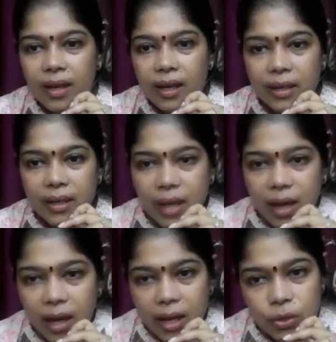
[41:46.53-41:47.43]

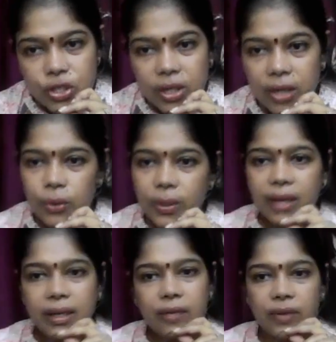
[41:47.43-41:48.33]
Yeah, Anushka, you
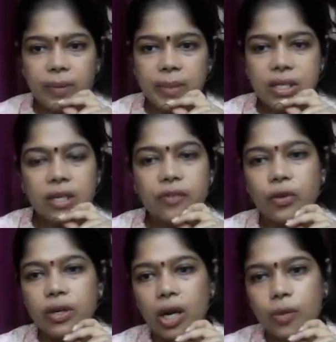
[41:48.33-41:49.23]
can leave the meeting if
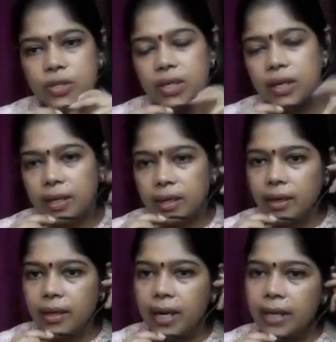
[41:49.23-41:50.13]
your doubts are clear.
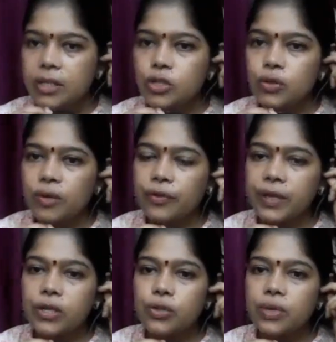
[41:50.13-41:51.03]
That is, you are
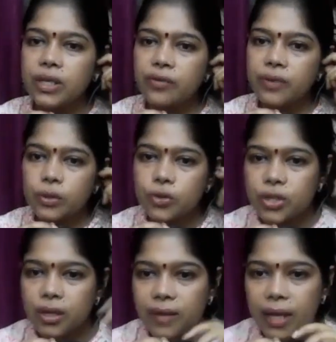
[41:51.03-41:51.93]
free to leave,
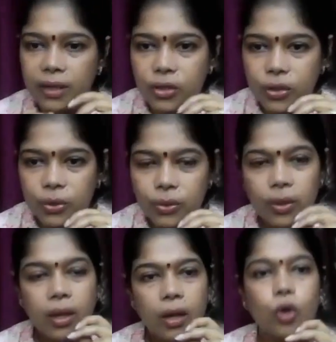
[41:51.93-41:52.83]
Anushka. Thank you.
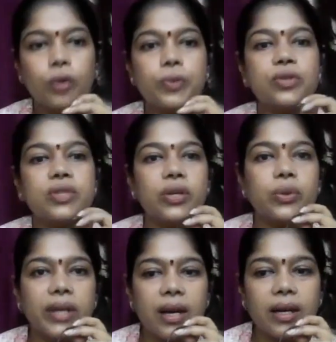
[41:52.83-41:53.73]
Hope to see you
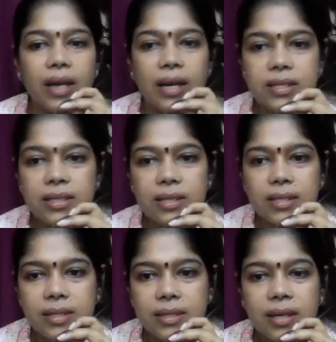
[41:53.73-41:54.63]
in our classes.